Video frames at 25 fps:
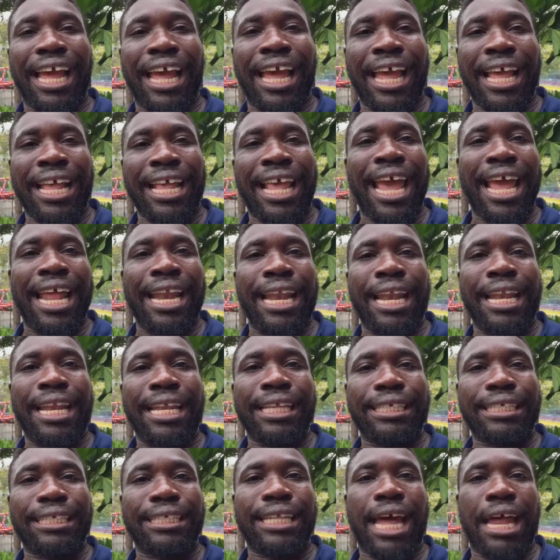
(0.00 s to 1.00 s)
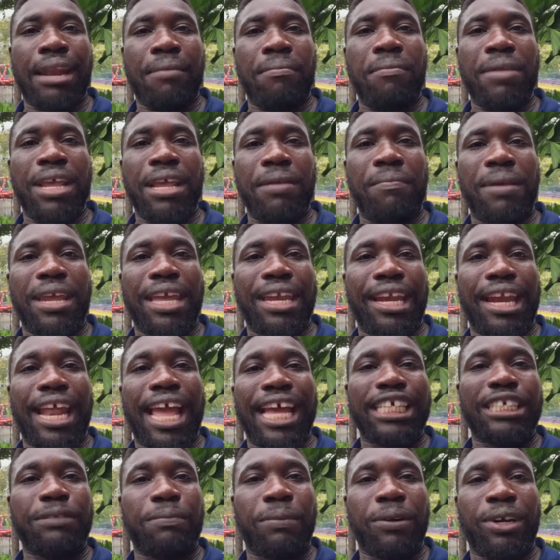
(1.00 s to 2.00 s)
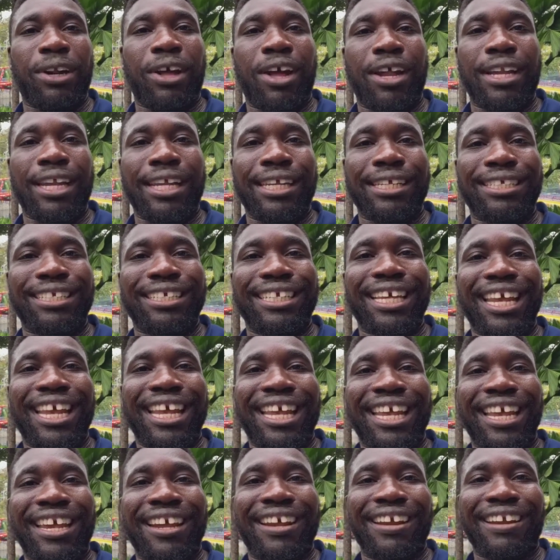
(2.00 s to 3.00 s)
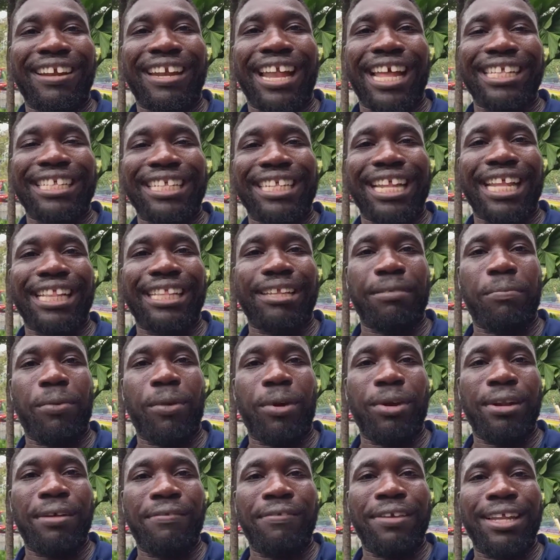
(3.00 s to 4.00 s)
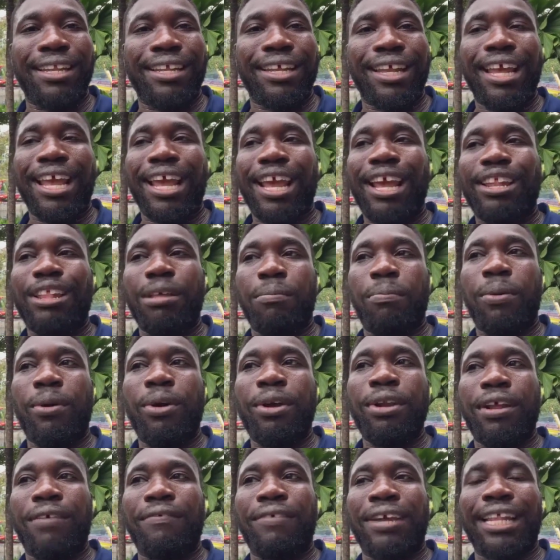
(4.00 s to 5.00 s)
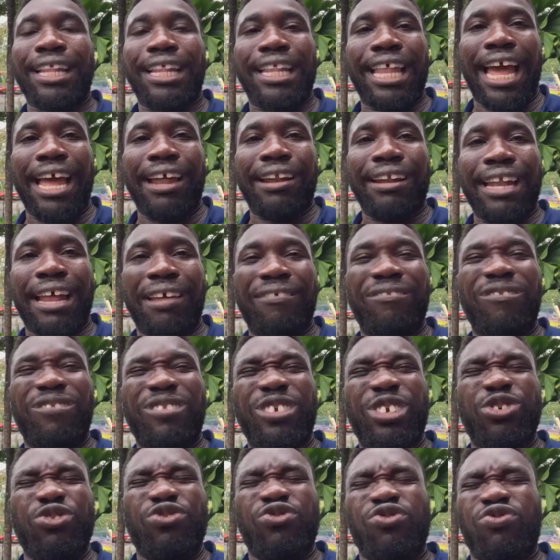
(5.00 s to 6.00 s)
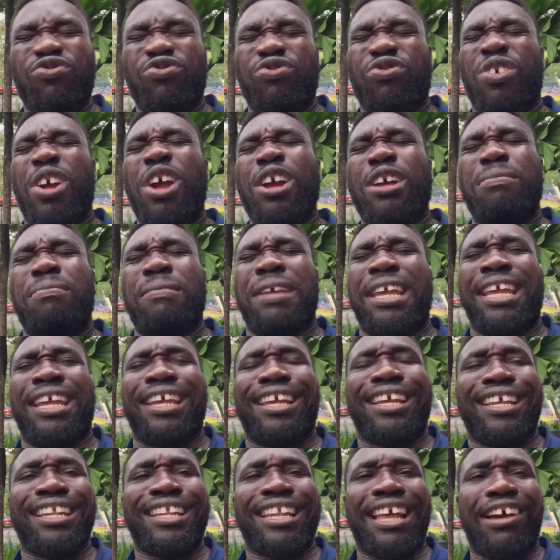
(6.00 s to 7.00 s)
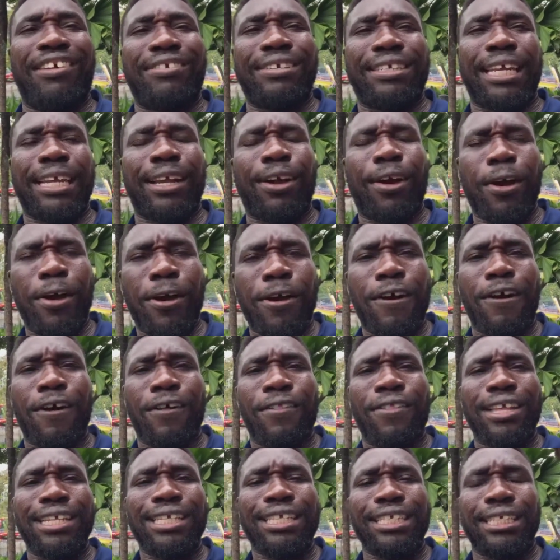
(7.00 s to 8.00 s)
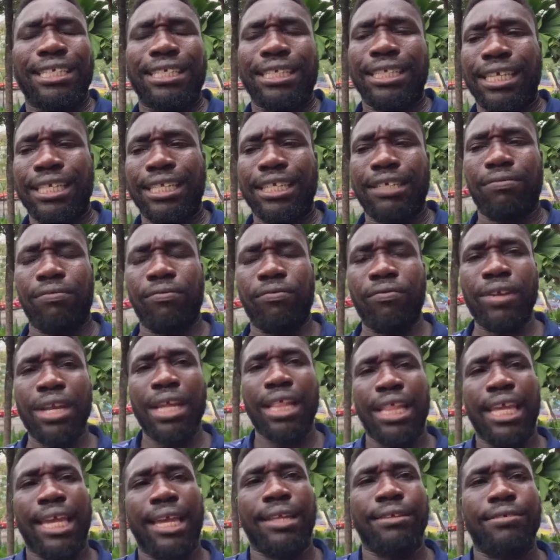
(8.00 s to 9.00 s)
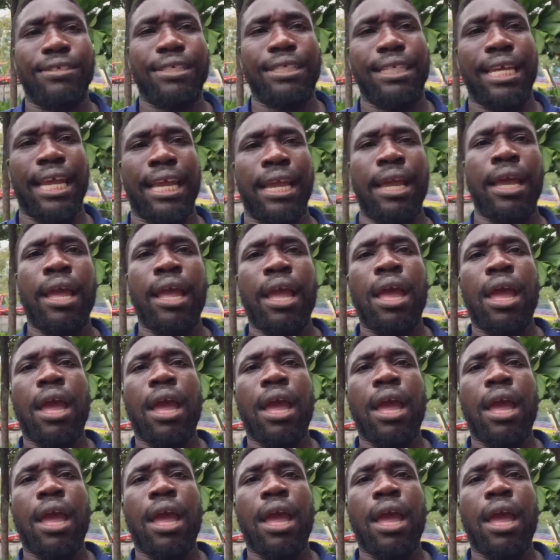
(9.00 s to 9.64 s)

again, this is not me being an expert on this here. That's not the point of it. The point of it that struck me, I was like, oh, this is really interesting,